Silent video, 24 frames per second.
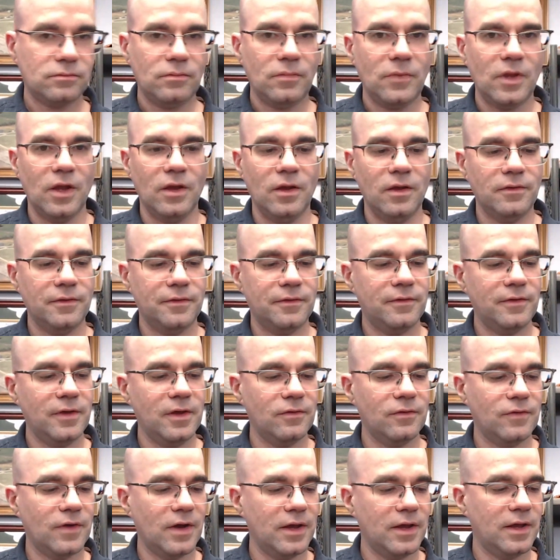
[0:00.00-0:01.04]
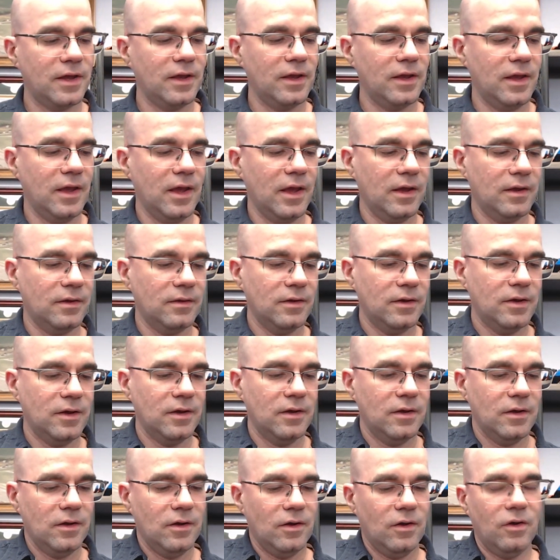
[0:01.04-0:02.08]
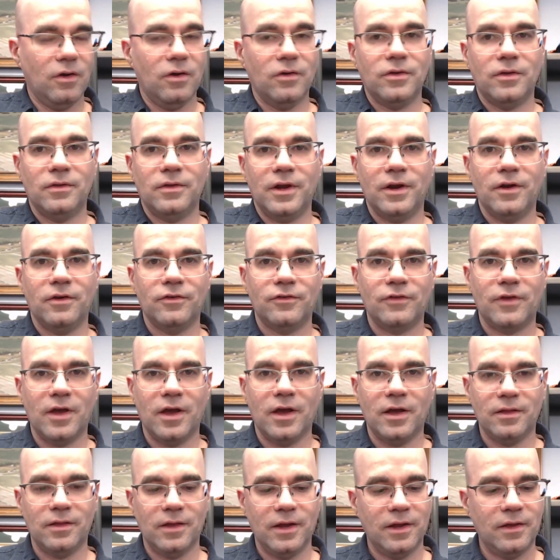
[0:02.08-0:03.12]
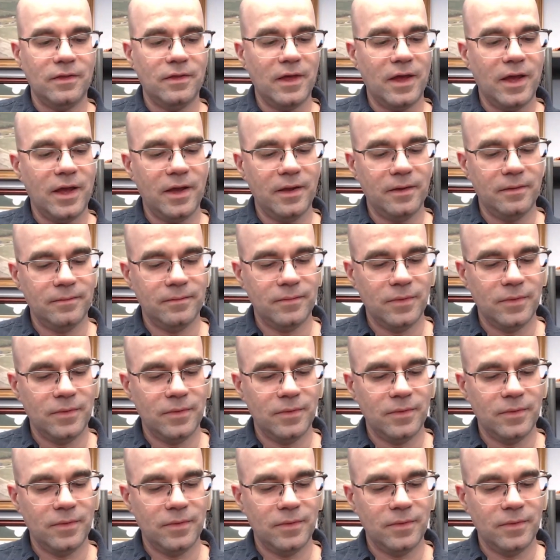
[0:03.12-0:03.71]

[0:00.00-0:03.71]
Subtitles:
and see if I can get all the layers cut like that.